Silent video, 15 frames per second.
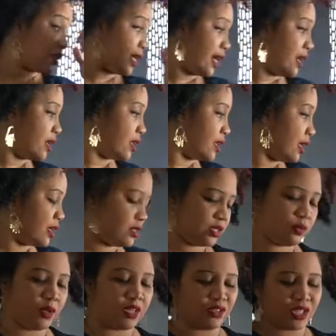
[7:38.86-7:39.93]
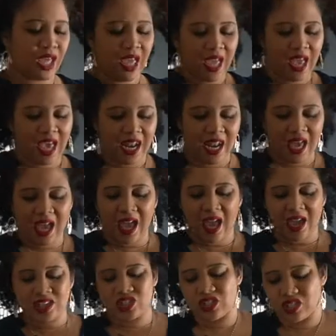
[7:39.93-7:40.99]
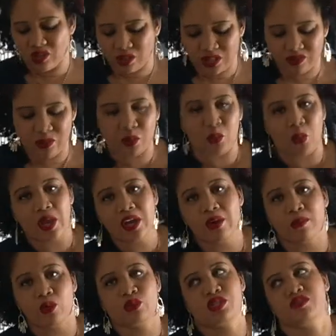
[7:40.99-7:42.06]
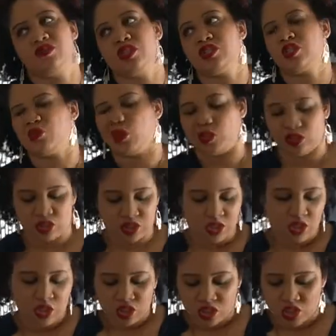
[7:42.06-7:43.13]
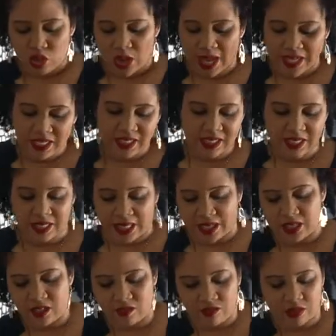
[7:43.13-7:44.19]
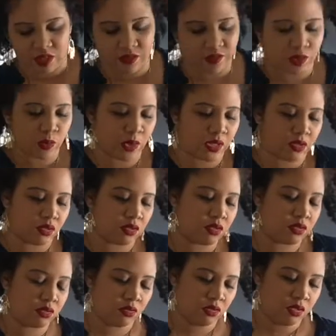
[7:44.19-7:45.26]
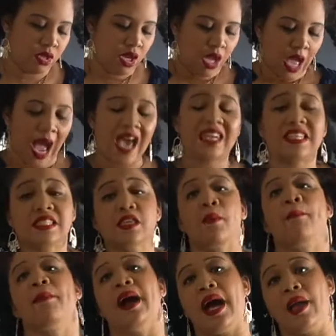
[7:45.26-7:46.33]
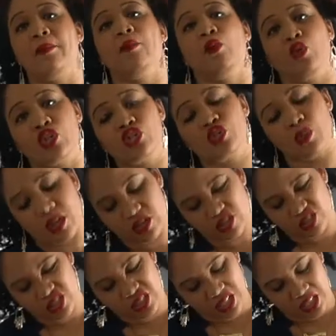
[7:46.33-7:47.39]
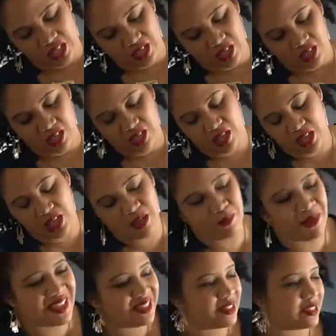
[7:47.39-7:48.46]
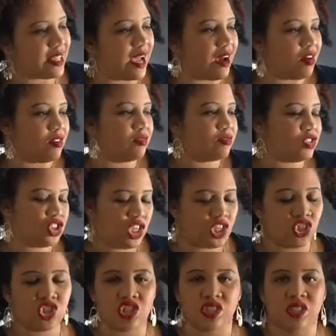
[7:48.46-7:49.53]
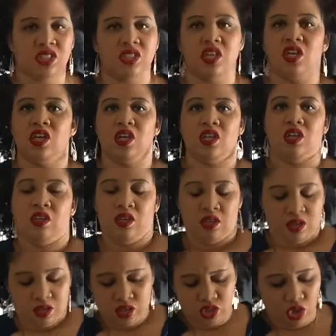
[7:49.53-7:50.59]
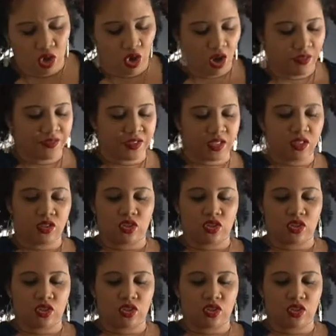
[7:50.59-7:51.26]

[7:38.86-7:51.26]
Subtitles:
I got a lot of sweaters, and I actually don't even wear most of these sweaters. So I need to like get rid of sweaters. I need to buy more sweaters, and my style changes so often.